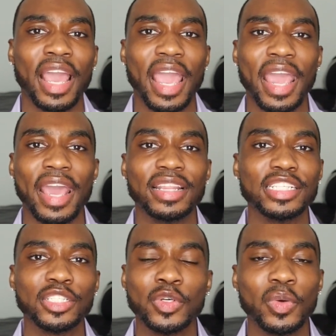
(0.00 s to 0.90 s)
and
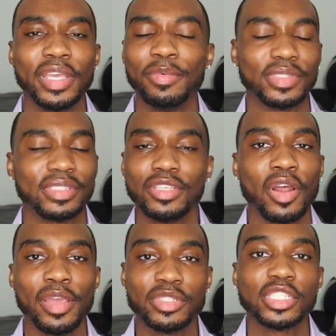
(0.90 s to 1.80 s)
this dude, he was
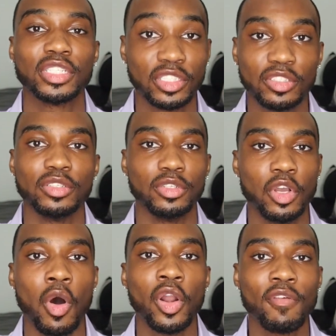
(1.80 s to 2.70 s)
just
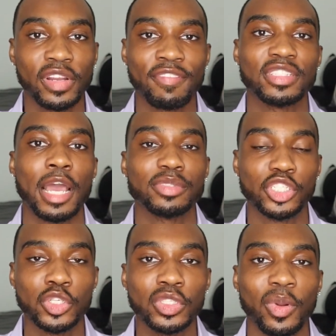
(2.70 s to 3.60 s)
going over different types of
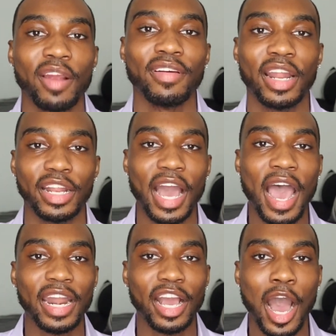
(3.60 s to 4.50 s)
shoes or whatever, and a
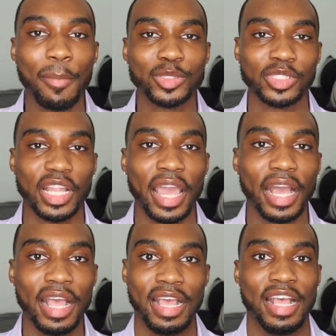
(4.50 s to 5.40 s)
guy in the comments was like,
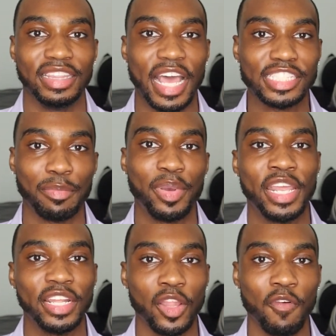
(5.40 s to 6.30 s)
"That's a
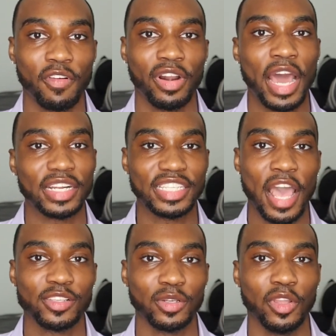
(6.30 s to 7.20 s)
penny loafer, not a
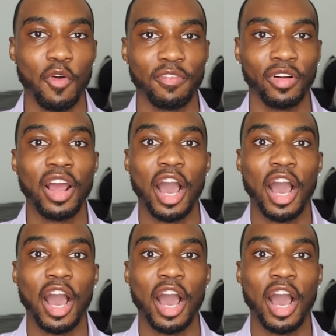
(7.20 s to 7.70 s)
tassel loafer,